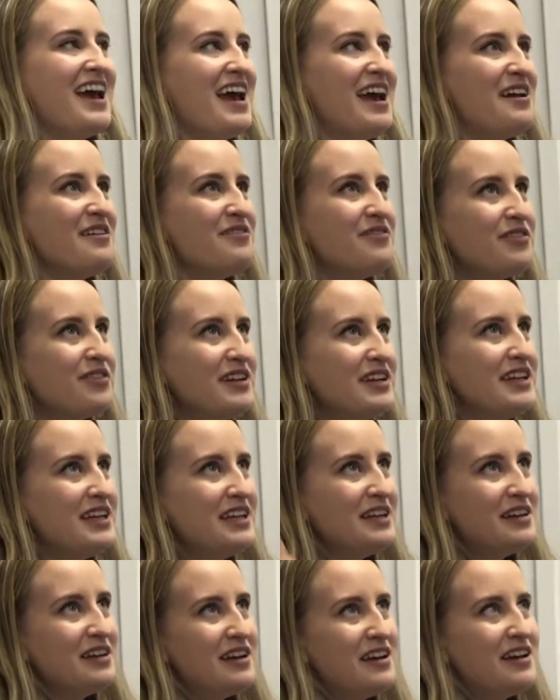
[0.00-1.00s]

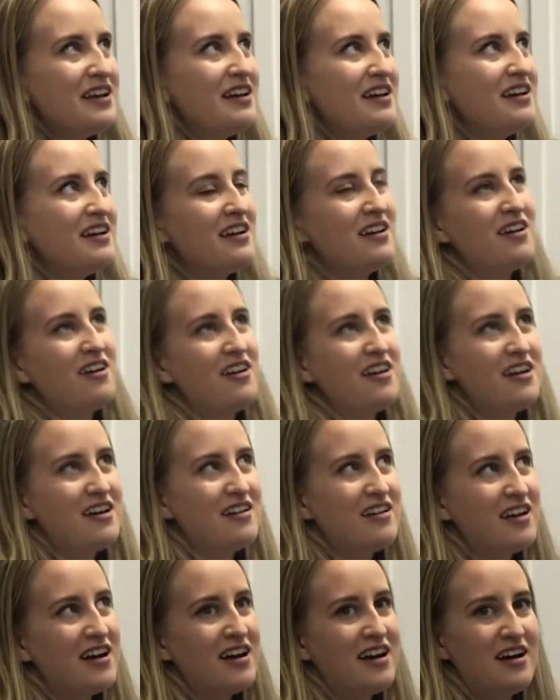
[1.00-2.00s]
every
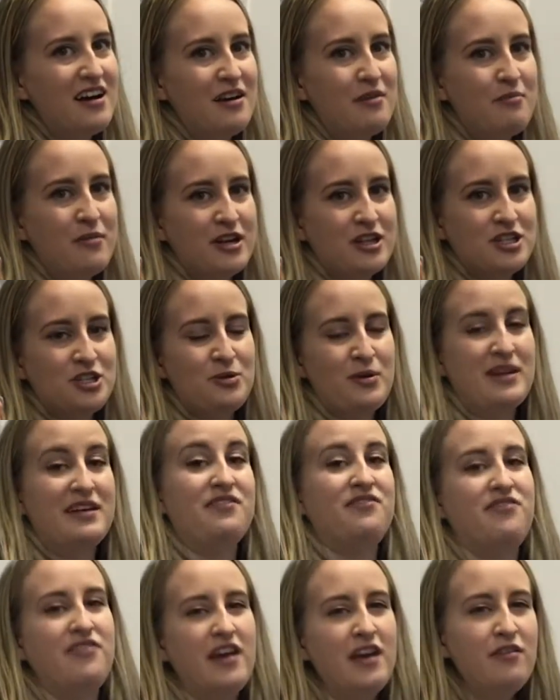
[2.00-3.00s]
March
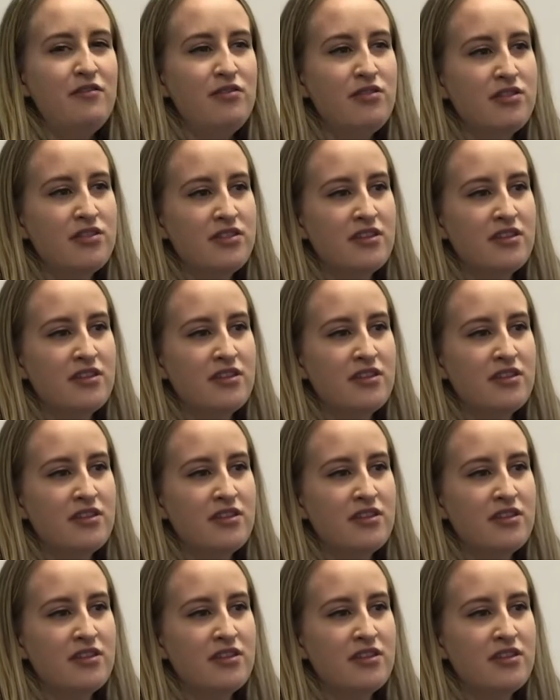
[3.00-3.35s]
25th